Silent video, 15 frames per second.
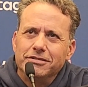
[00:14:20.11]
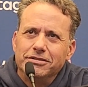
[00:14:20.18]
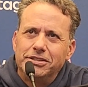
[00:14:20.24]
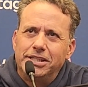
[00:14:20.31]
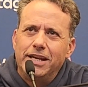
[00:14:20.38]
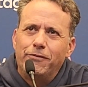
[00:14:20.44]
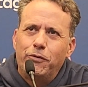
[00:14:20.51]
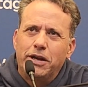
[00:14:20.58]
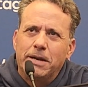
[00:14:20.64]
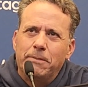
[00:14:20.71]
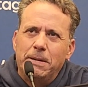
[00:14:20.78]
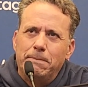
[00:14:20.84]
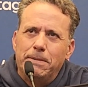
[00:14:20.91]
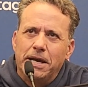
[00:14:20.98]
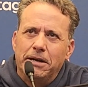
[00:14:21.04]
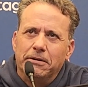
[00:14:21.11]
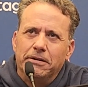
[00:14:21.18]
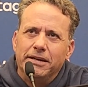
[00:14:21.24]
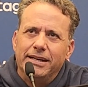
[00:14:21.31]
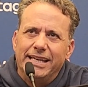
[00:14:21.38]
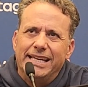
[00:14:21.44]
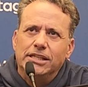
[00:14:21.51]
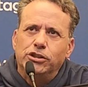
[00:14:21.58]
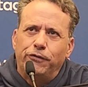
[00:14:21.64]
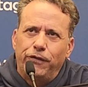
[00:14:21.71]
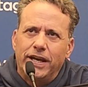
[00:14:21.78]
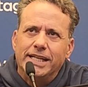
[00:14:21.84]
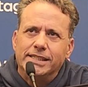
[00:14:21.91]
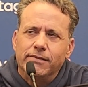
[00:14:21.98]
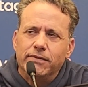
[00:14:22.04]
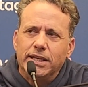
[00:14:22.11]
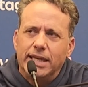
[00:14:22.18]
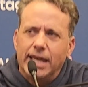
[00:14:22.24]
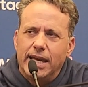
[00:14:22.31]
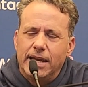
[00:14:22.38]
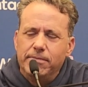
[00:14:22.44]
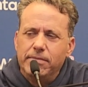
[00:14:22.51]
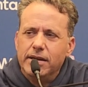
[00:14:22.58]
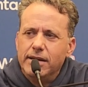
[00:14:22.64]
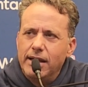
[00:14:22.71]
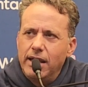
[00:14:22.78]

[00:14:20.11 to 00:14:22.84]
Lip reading: See if we can be better in each phase of the game.